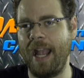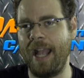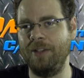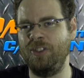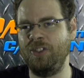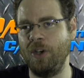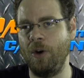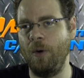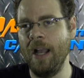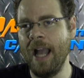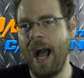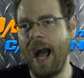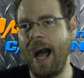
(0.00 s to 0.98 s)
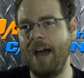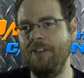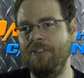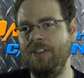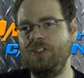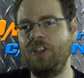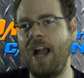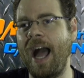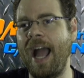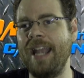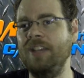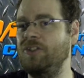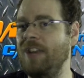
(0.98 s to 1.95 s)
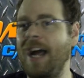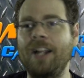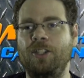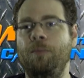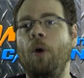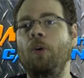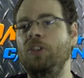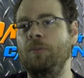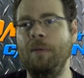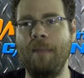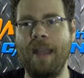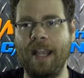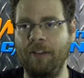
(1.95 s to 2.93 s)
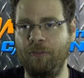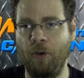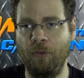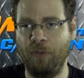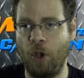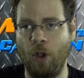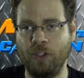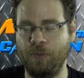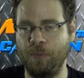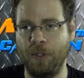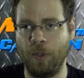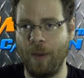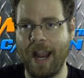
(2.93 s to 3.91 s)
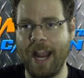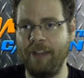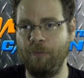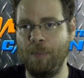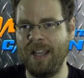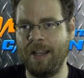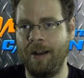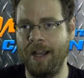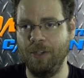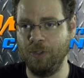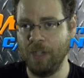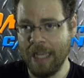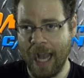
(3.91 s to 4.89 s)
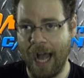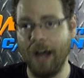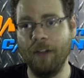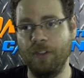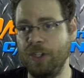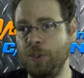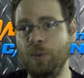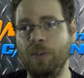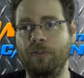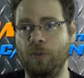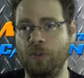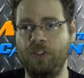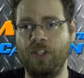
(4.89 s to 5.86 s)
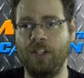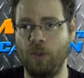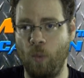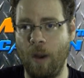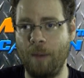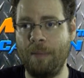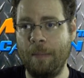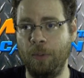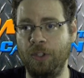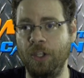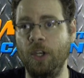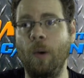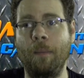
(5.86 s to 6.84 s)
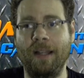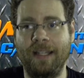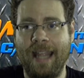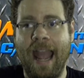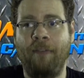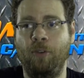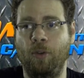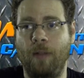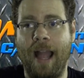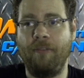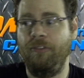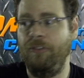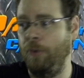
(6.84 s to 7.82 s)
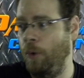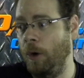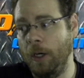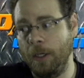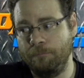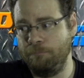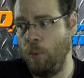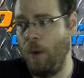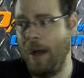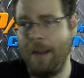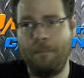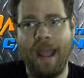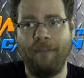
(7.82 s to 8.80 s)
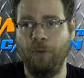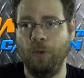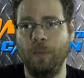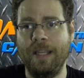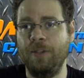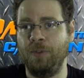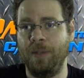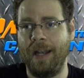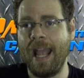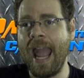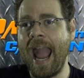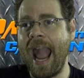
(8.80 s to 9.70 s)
And so this guy is not supposed to be making phone calls from the grave because the universe doesn't want people to know about the afterlife for whatever reason.